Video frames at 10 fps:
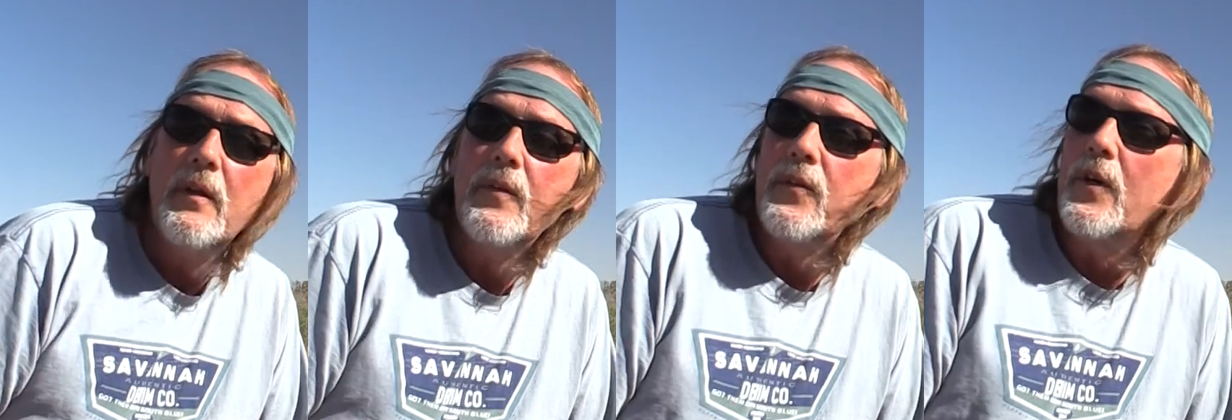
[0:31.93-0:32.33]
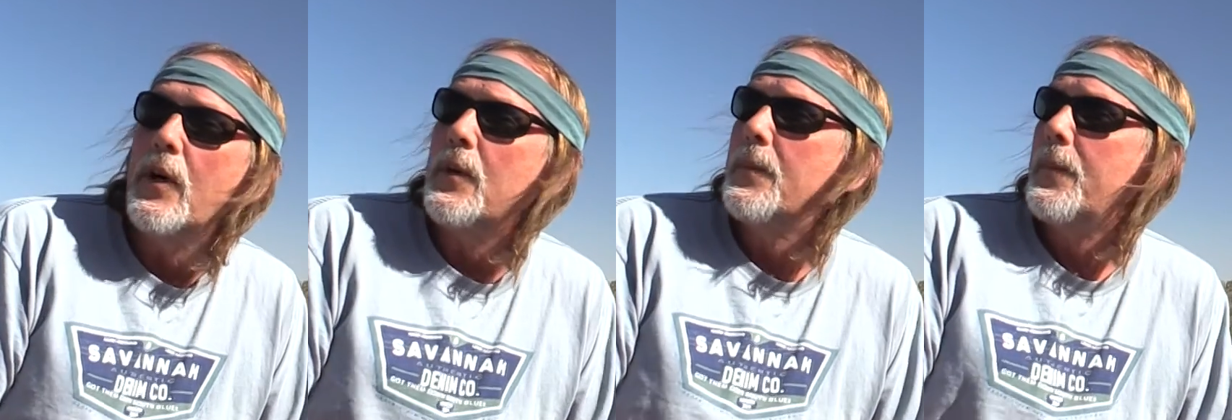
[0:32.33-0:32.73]

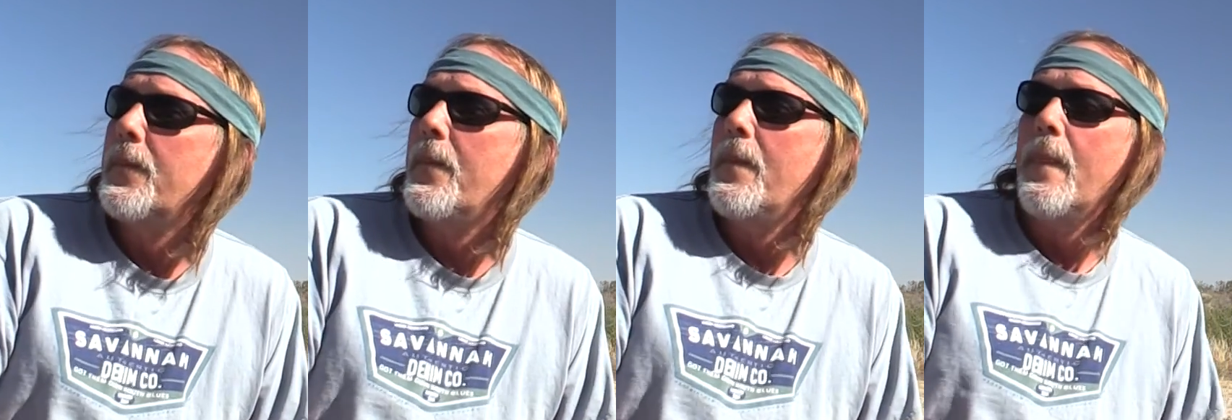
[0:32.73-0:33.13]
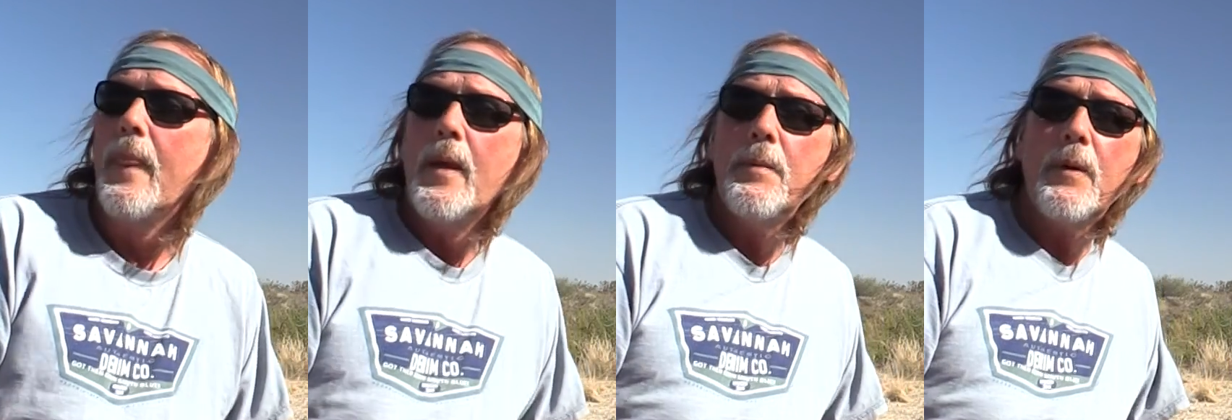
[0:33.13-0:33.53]
So,
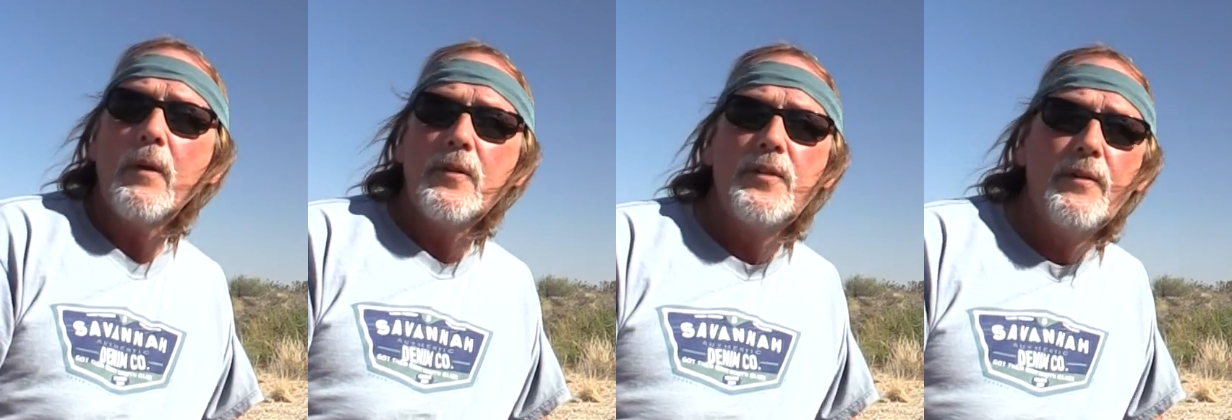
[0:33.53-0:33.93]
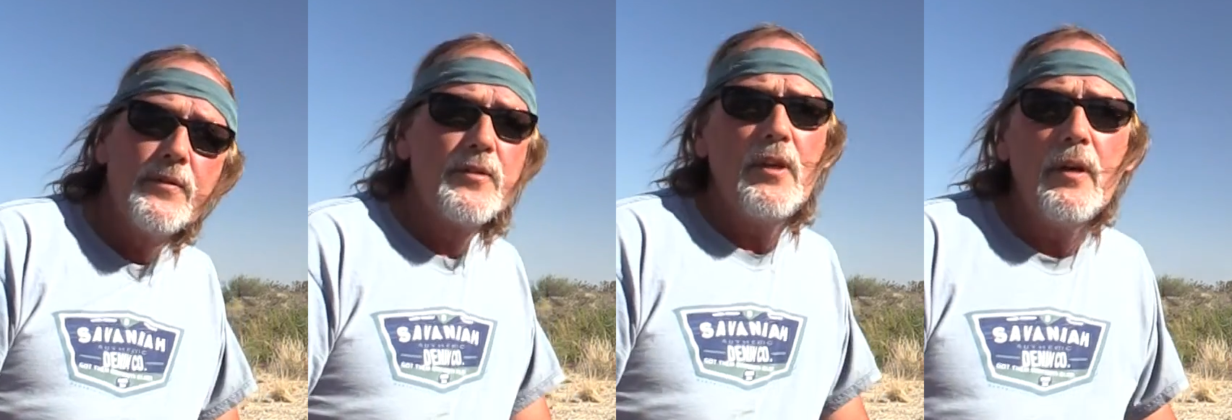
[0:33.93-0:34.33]
but we're all safe and
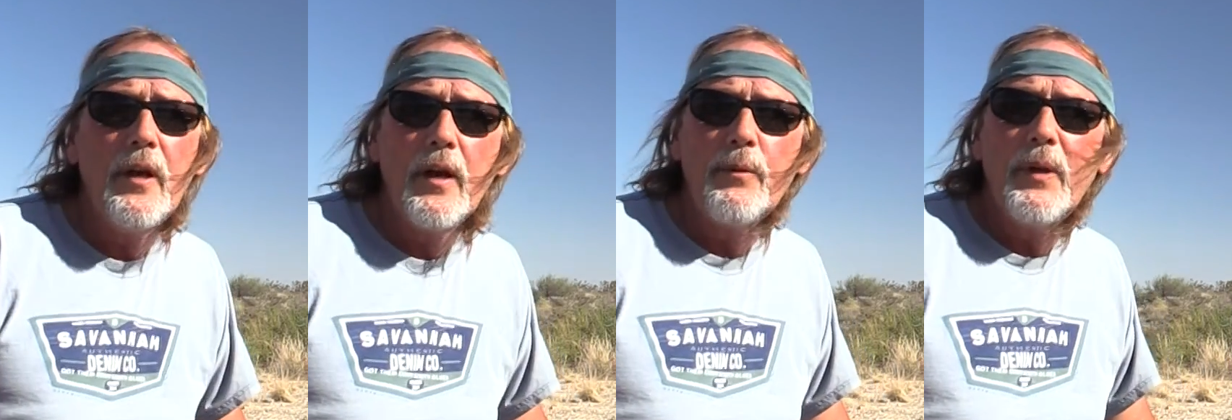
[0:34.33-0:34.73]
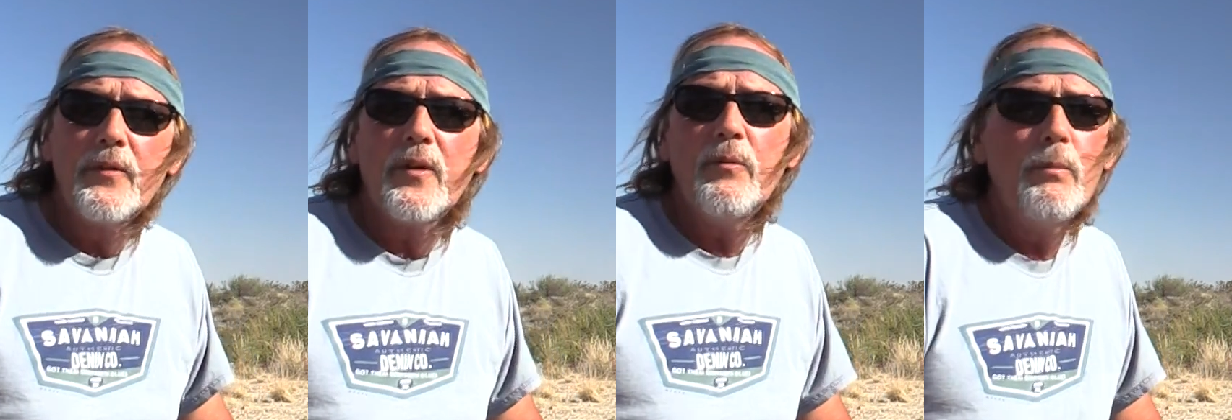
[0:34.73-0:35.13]
secure here on the
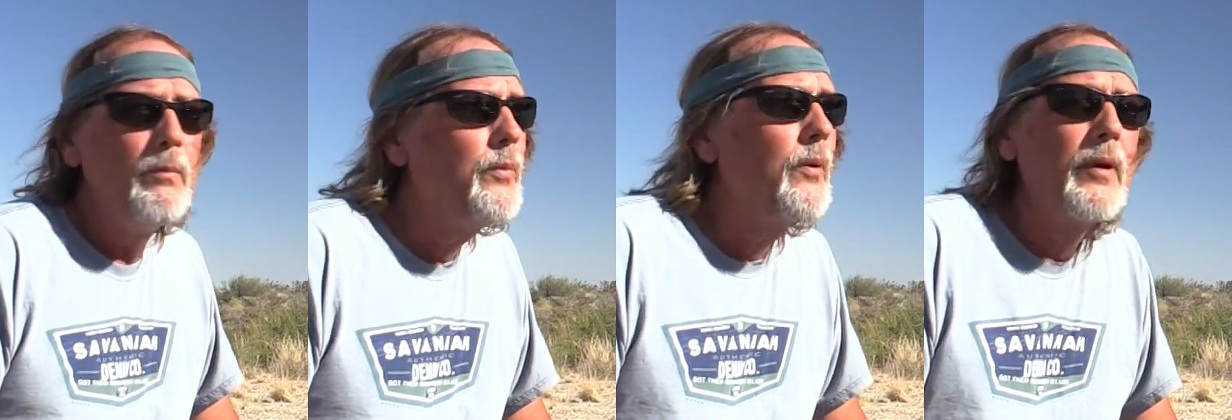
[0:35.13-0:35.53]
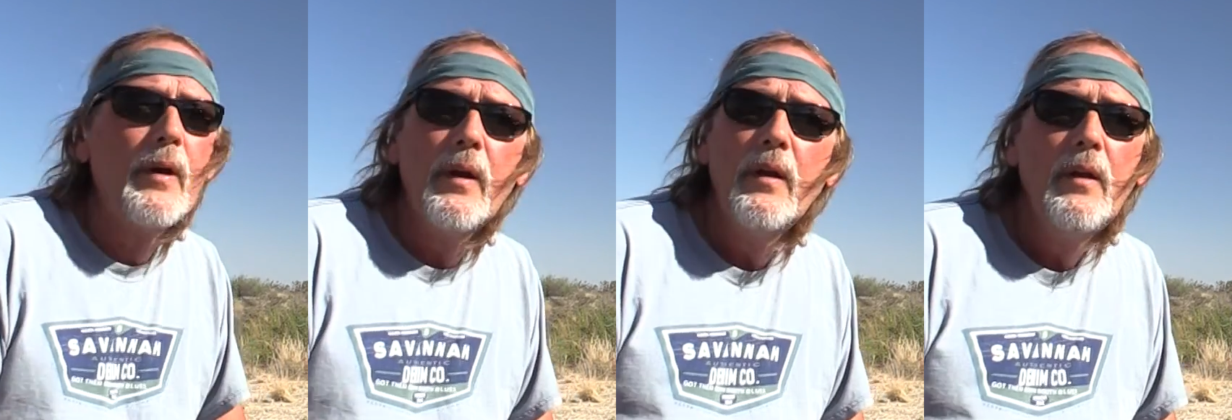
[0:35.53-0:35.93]
Mexican
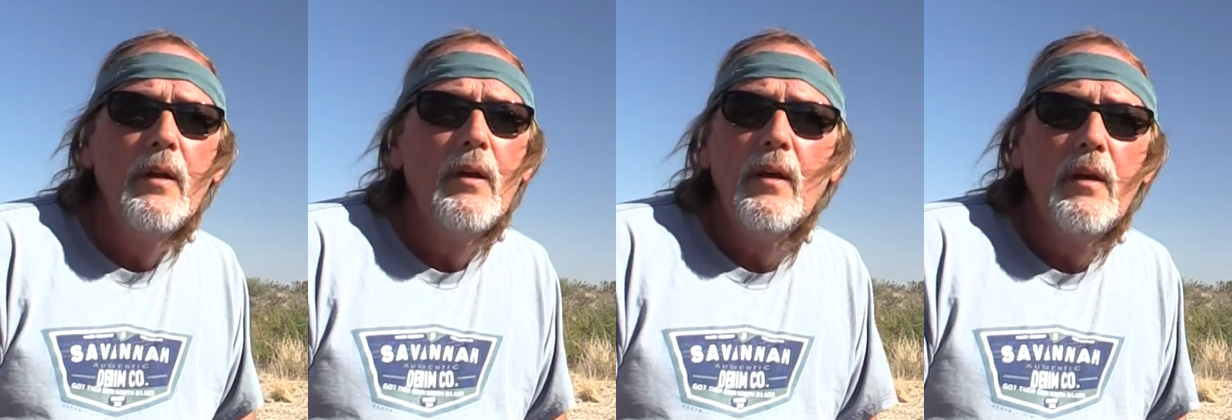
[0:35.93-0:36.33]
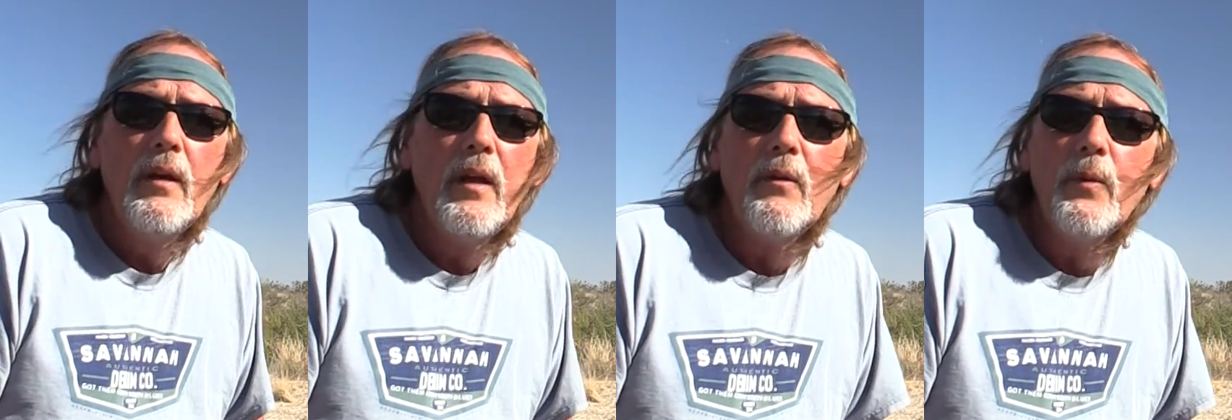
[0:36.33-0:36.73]
border,
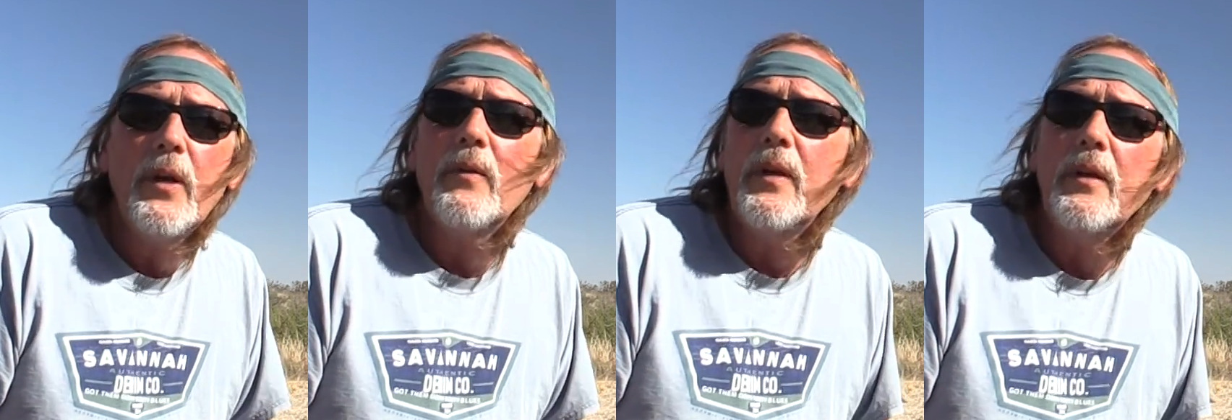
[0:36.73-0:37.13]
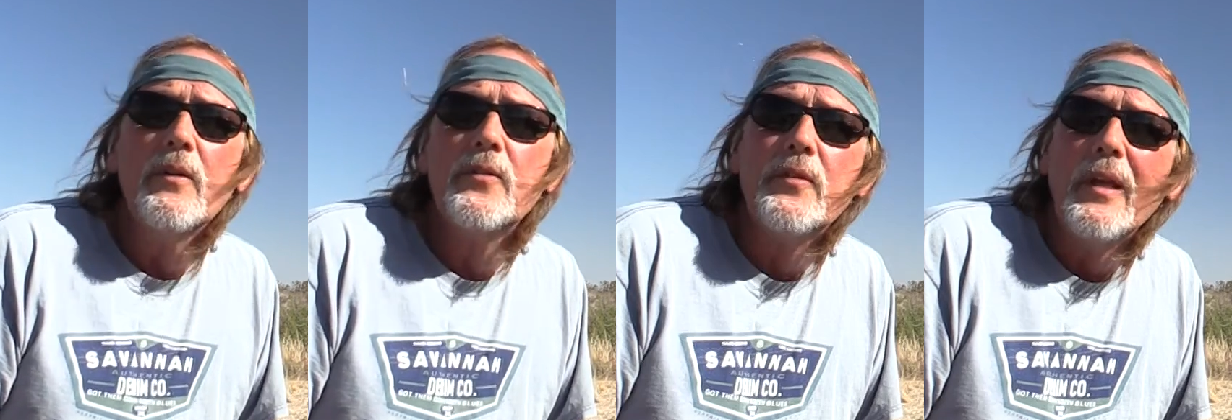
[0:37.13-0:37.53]
and we don't need
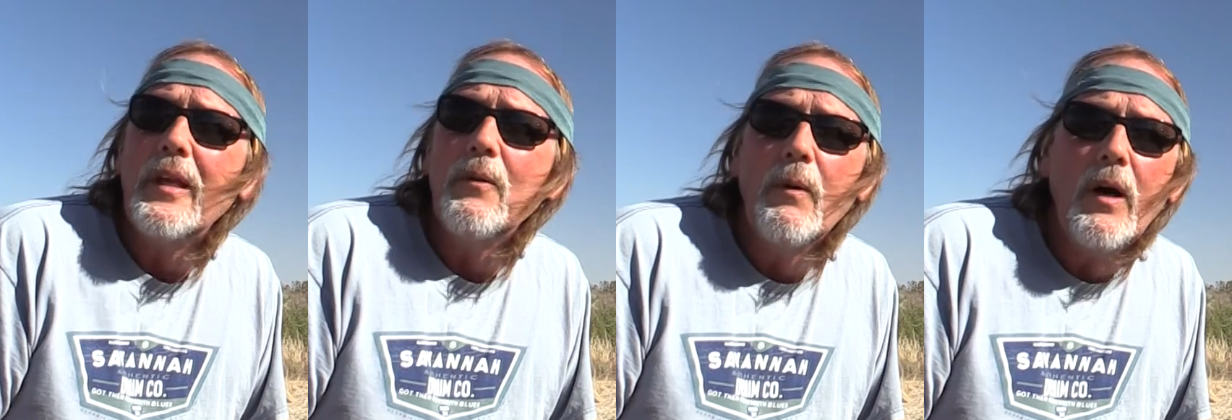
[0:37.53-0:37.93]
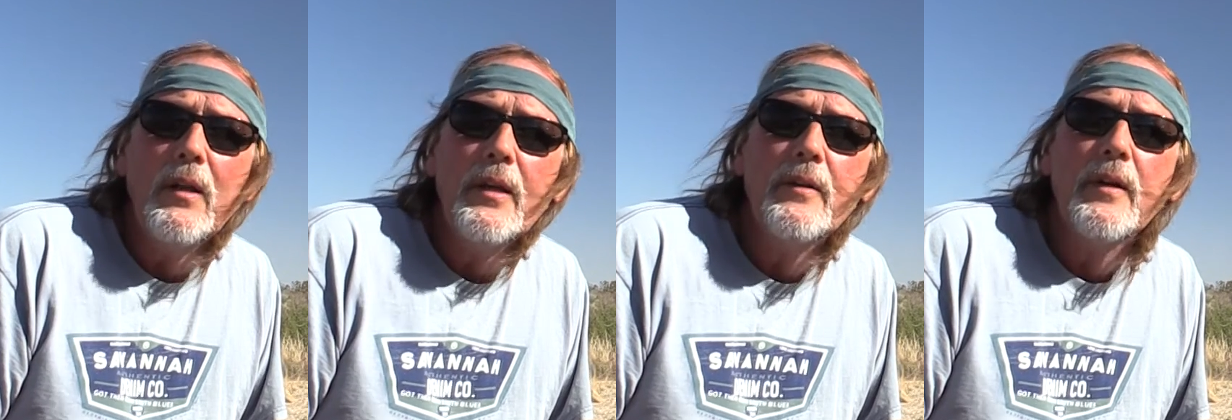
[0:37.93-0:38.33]
no stinking wall
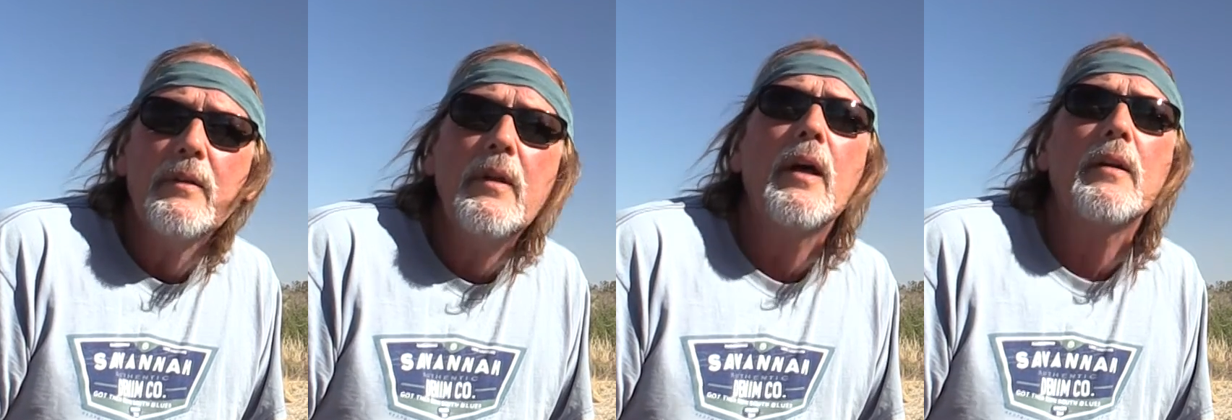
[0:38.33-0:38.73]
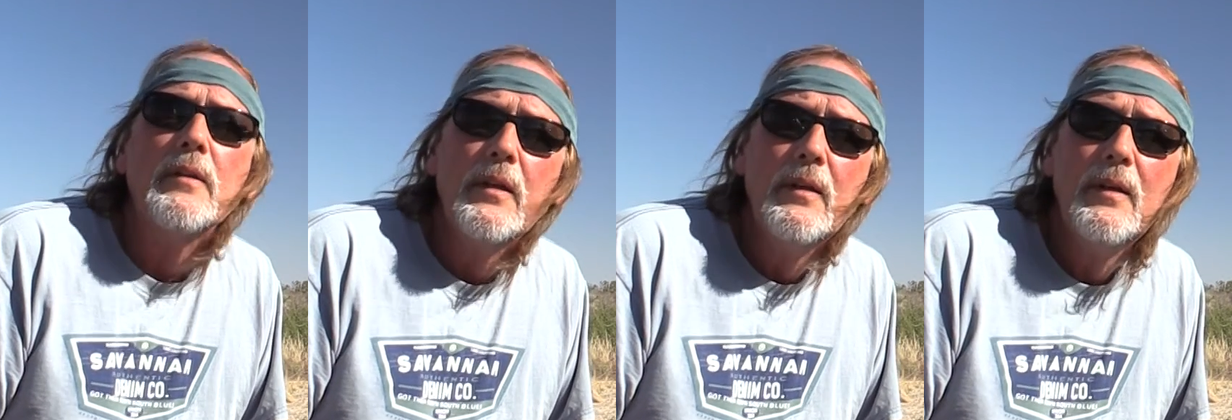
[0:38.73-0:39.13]
either, Donald.